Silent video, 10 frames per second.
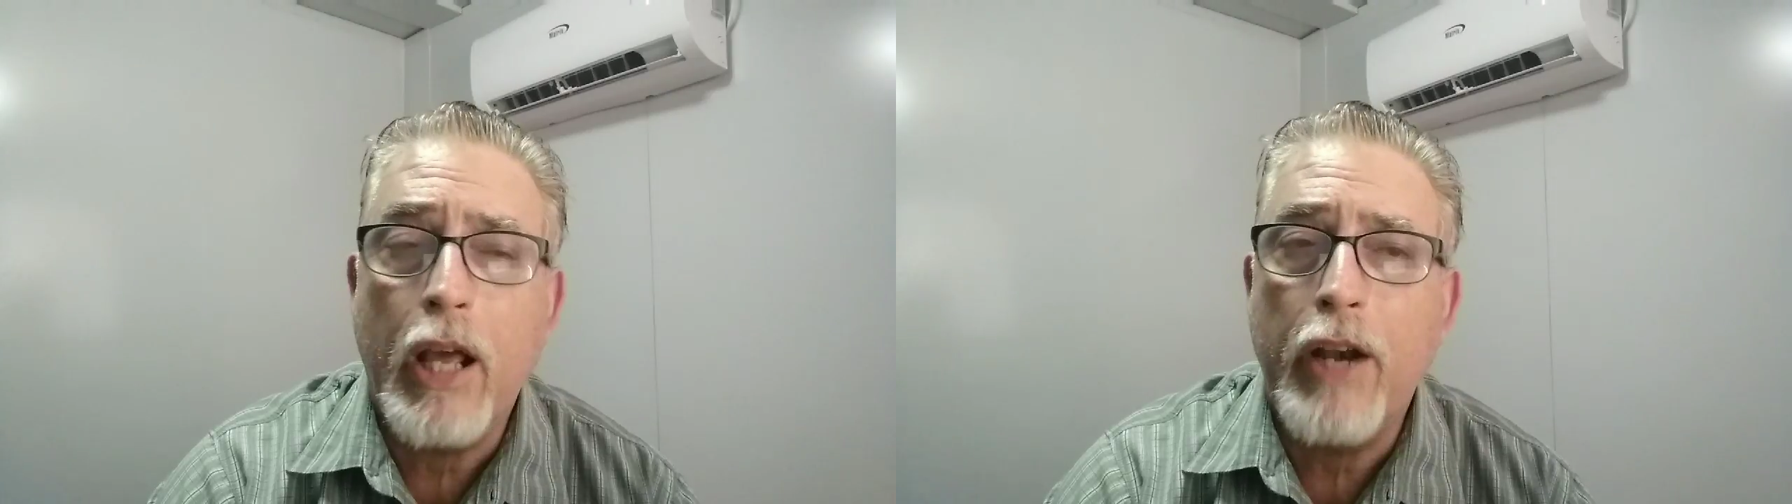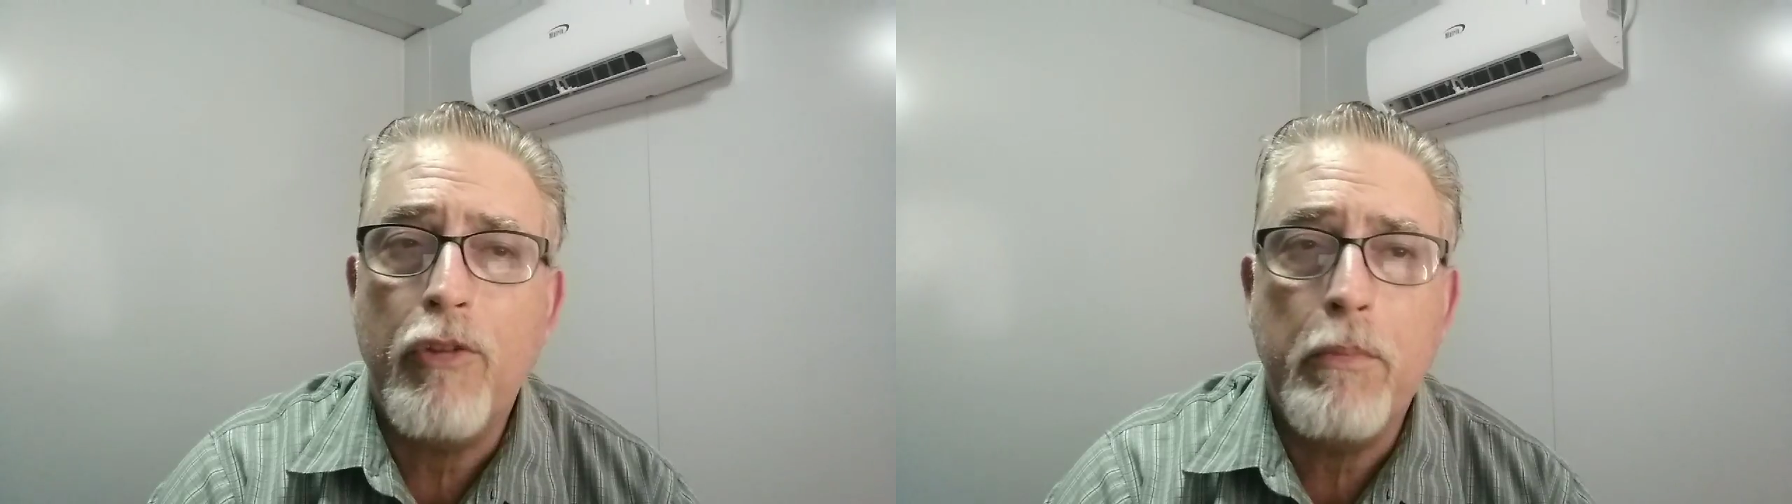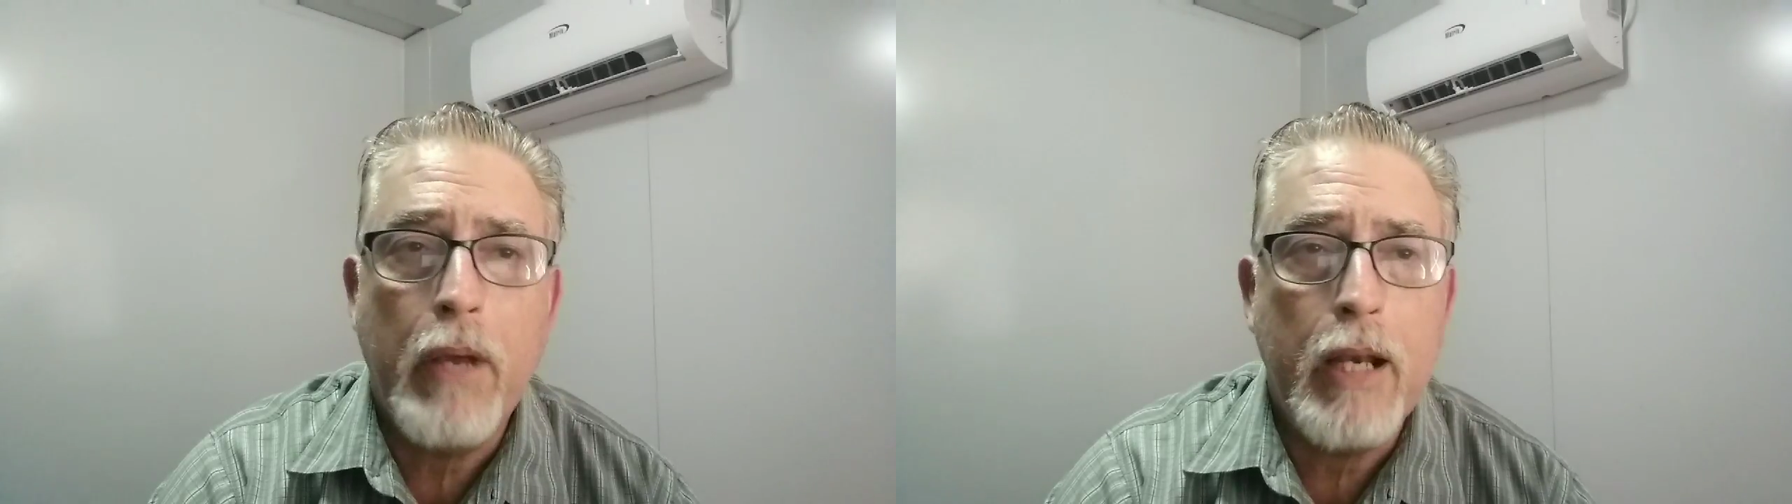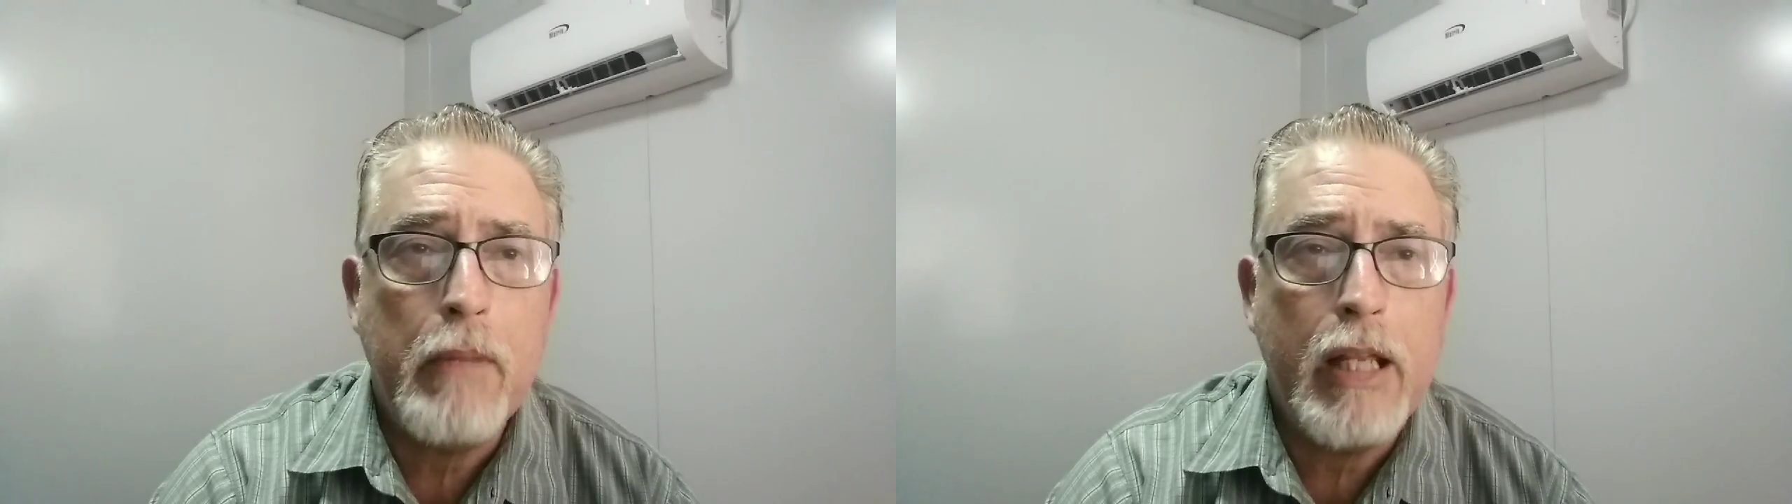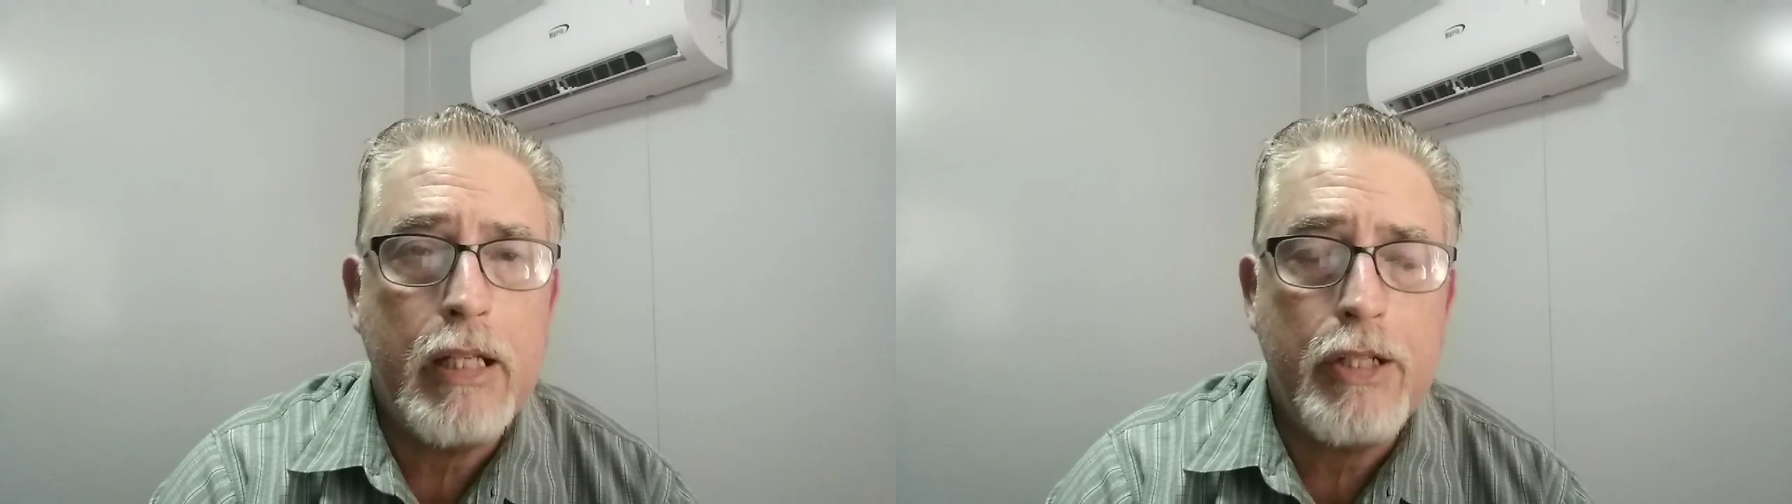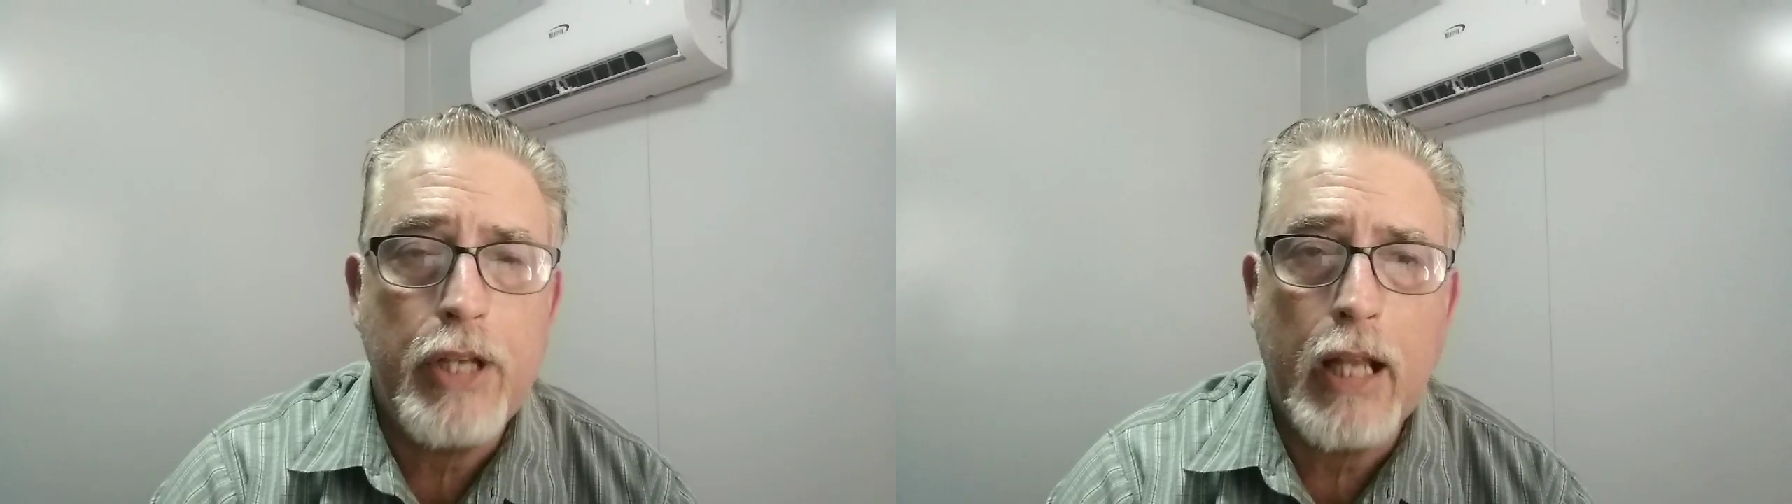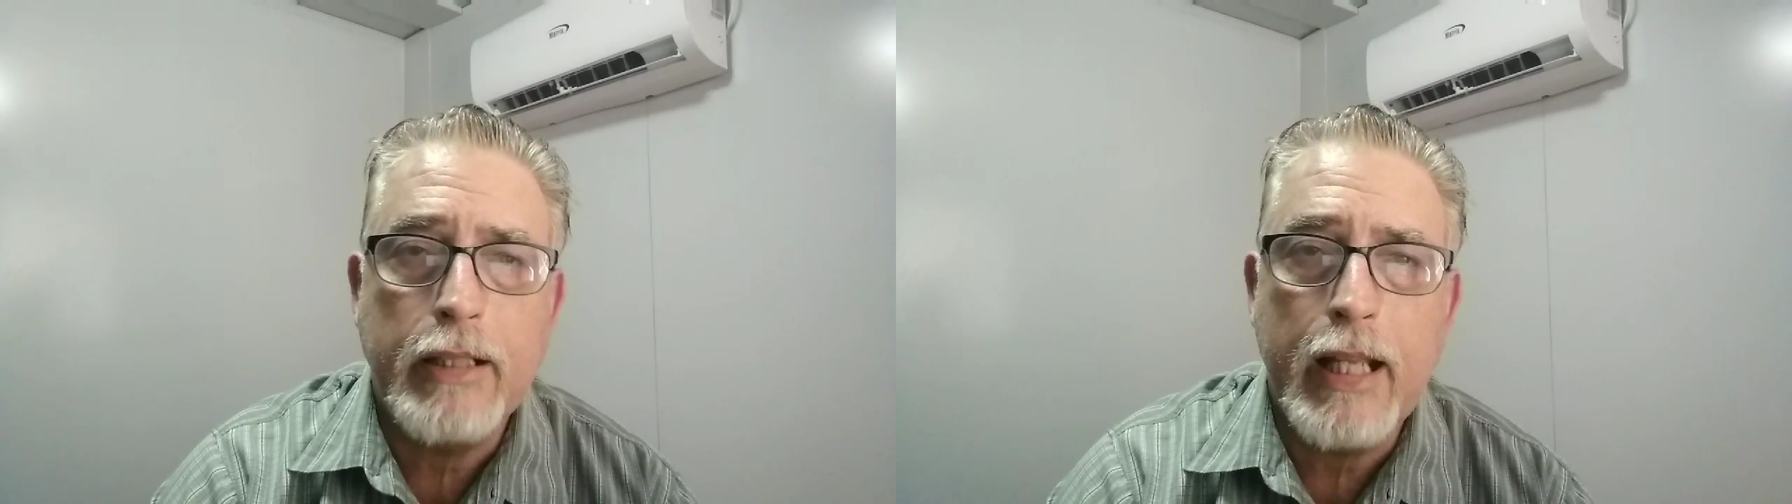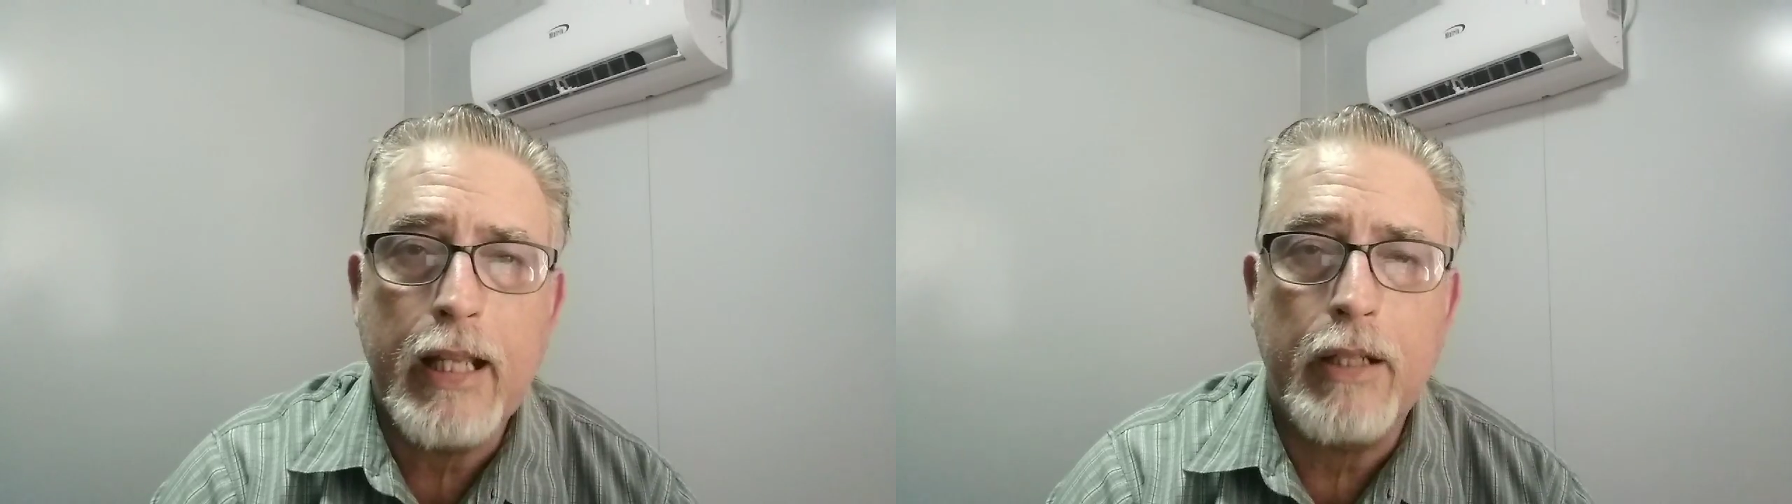Not everybody may get
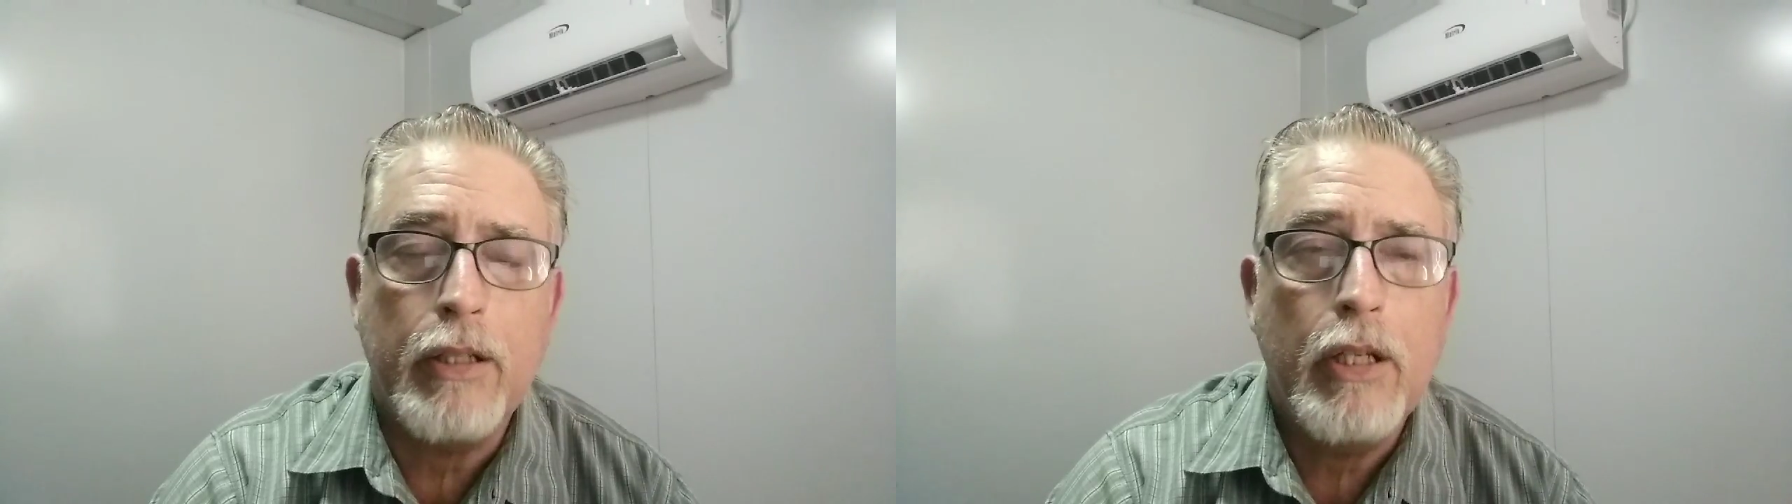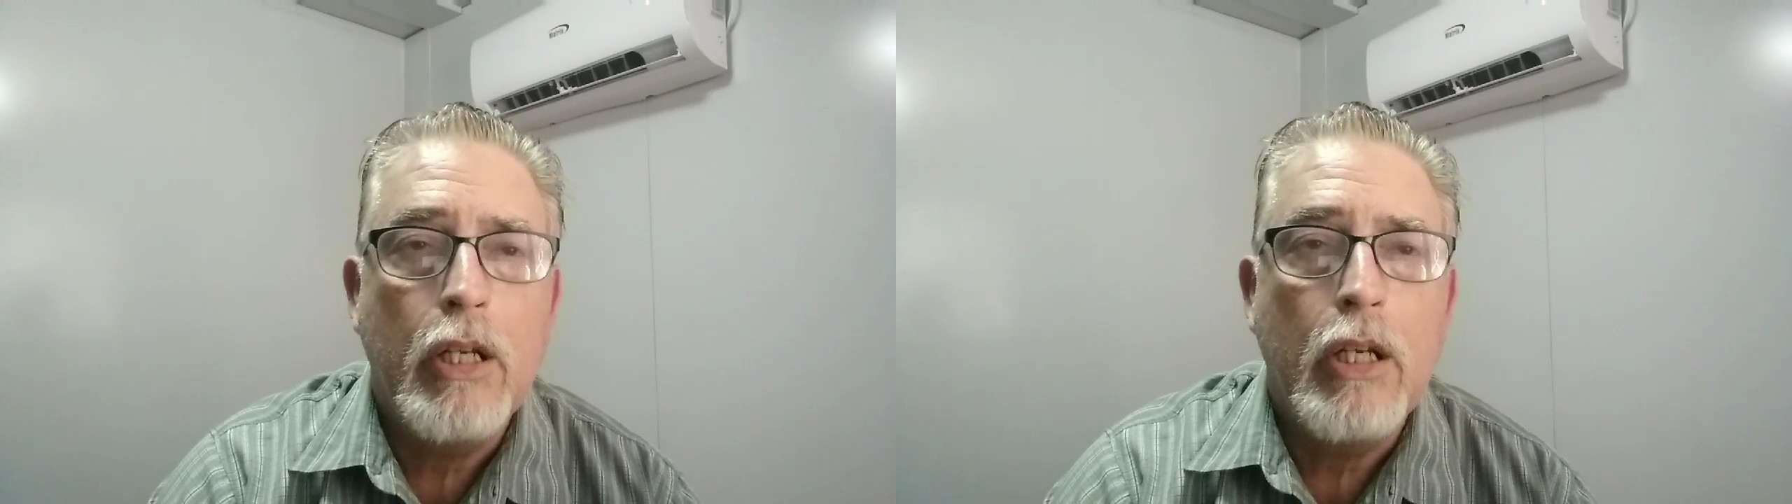checked in.